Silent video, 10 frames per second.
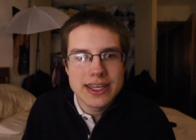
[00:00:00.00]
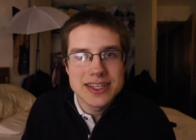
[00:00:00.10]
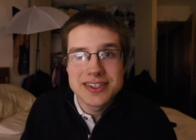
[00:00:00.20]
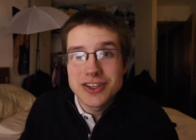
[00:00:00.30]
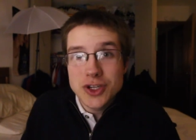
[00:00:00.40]

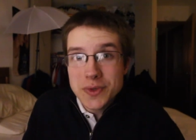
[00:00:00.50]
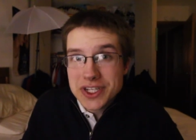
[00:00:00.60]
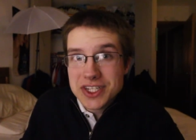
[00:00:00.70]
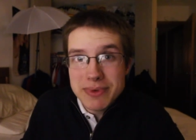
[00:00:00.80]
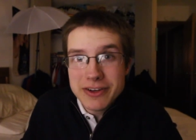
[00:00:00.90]
is the new
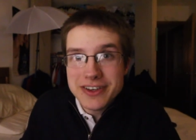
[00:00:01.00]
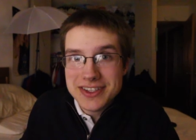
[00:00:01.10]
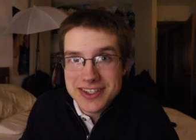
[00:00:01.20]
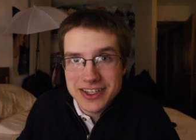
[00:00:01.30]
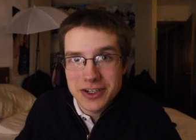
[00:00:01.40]

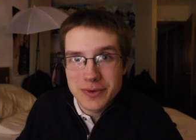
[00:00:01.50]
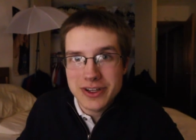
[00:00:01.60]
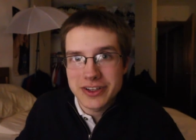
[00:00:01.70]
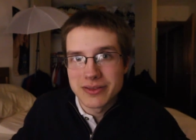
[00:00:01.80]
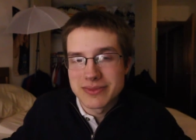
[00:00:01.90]
experiences that are
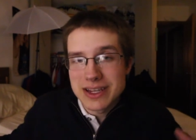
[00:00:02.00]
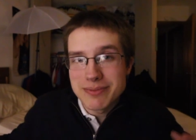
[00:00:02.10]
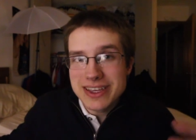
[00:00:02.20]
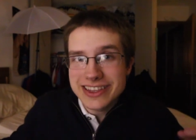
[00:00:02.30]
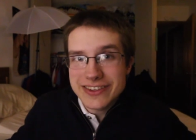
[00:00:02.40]
welcomed and
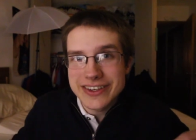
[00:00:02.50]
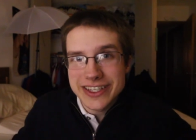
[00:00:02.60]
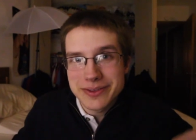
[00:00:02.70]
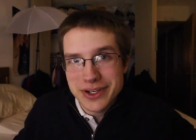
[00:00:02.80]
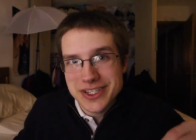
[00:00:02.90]
me living
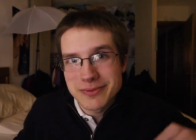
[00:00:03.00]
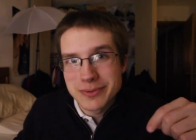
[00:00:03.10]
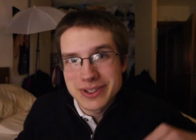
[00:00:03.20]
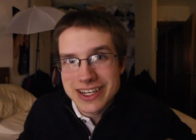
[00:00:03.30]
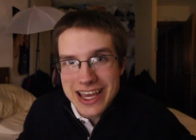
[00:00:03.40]
in the present
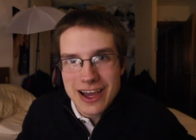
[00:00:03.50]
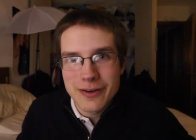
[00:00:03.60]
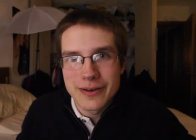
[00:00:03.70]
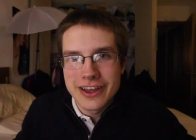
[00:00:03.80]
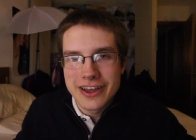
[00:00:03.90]
moment now